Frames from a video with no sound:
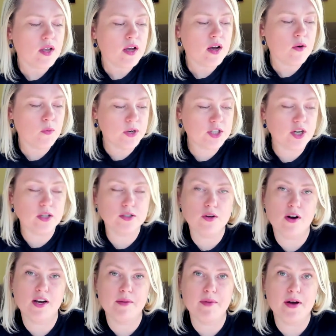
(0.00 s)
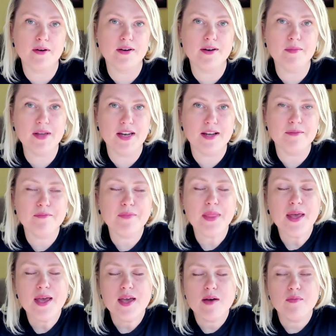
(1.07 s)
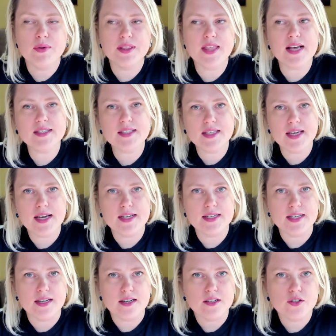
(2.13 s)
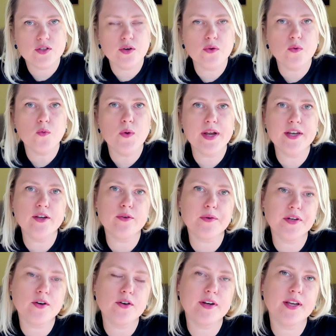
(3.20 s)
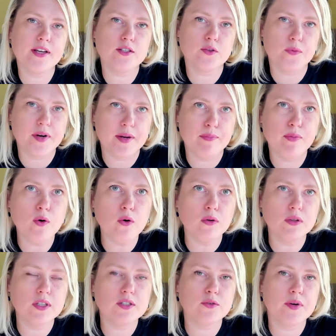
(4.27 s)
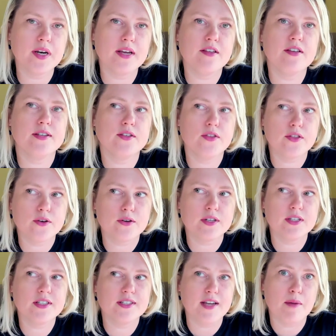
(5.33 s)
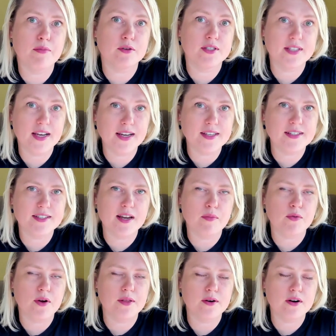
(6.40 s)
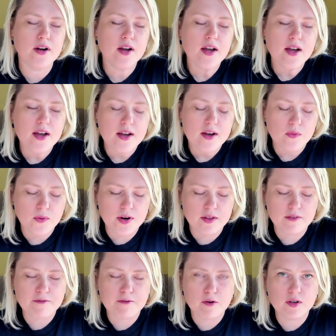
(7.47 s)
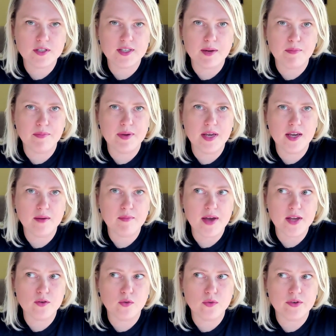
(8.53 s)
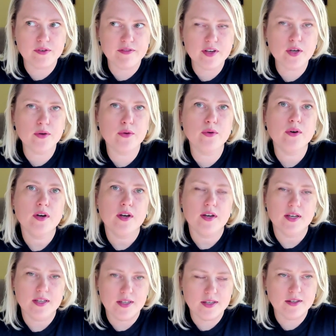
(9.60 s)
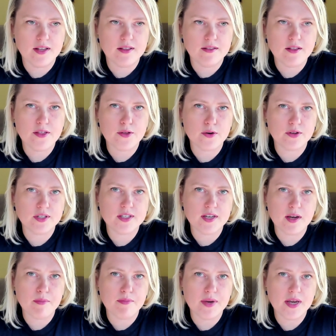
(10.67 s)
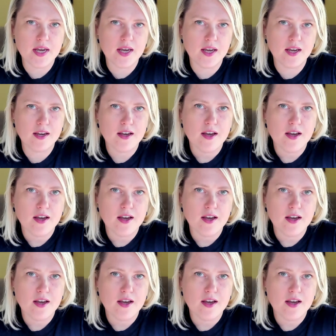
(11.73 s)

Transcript: which I'll talk about in a minute. But that's the idea. So when your return gets already pulled, it's already a second step rather, where the first step being manual review, and then the third step being